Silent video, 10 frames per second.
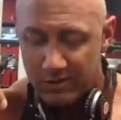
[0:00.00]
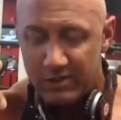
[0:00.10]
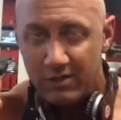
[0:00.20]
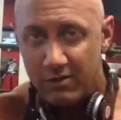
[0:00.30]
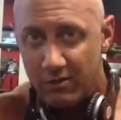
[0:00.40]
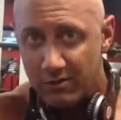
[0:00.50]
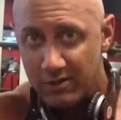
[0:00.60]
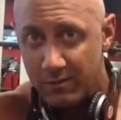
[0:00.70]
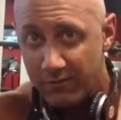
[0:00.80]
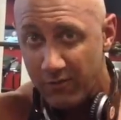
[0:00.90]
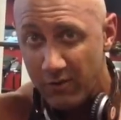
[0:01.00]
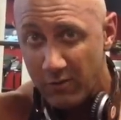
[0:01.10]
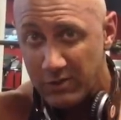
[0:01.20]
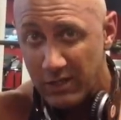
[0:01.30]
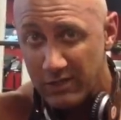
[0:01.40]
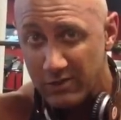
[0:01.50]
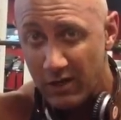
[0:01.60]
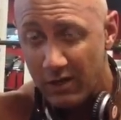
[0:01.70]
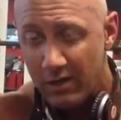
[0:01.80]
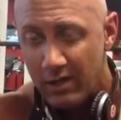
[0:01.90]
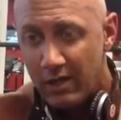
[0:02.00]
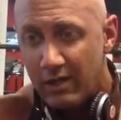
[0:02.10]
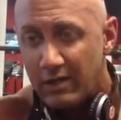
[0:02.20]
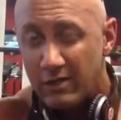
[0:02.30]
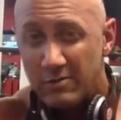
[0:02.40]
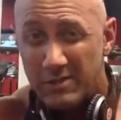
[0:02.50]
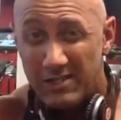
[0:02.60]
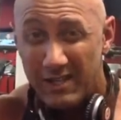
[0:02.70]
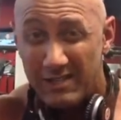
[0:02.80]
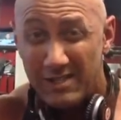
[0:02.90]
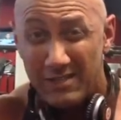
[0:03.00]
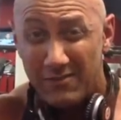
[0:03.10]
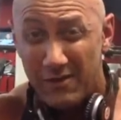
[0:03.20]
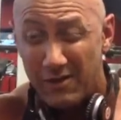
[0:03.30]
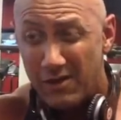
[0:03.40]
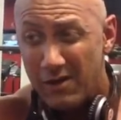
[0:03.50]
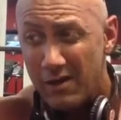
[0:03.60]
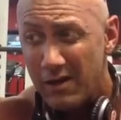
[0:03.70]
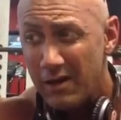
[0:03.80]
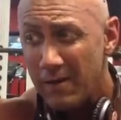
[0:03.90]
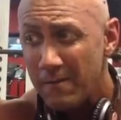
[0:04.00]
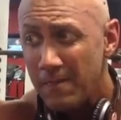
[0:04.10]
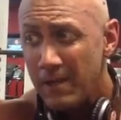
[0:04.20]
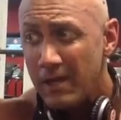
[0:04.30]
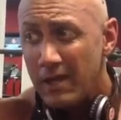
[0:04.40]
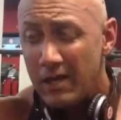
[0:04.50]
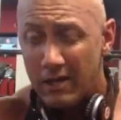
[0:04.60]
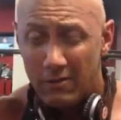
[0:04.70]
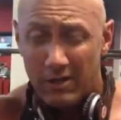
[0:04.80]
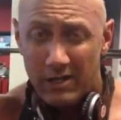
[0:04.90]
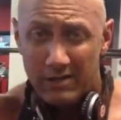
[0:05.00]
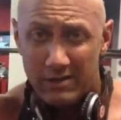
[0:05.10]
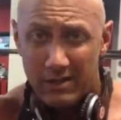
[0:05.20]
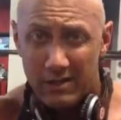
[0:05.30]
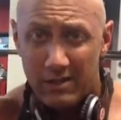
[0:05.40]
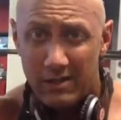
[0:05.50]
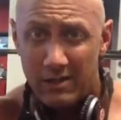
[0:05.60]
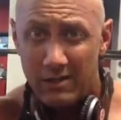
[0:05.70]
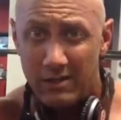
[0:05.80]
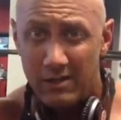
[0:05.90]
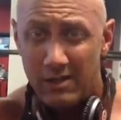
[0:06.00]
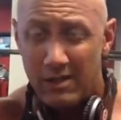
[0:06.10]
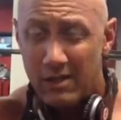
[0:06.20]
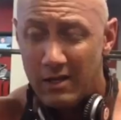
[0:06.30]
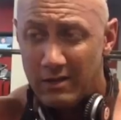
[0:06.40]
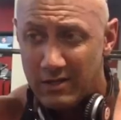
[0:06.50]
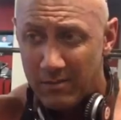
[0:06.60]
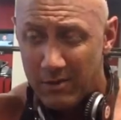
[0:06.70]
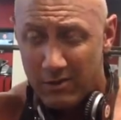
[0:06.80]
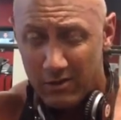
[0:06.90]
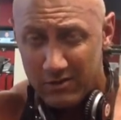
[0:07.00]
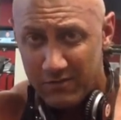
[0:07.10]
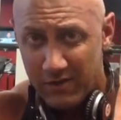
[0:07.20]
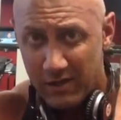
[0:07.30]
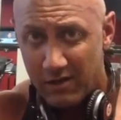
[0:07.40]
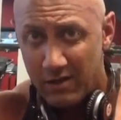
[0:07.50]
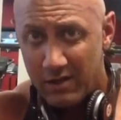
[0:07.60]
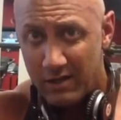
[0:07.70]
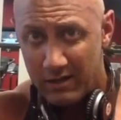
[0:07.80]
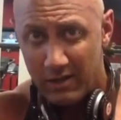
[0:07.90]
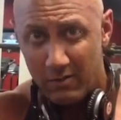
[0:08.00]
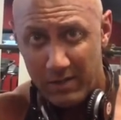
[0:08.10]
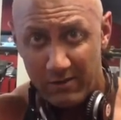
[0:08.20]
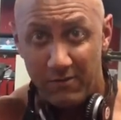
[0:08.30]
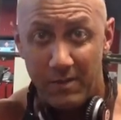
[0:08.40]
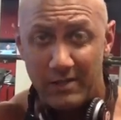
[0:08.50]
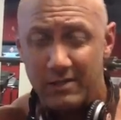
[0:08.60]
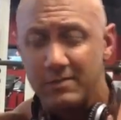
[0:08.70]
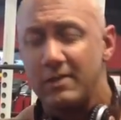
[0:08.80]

set of curls before you, which you guys saw. That was my second set to failure. Now we're going to hit the dumbbell curl to failure, and that will be it for biceps.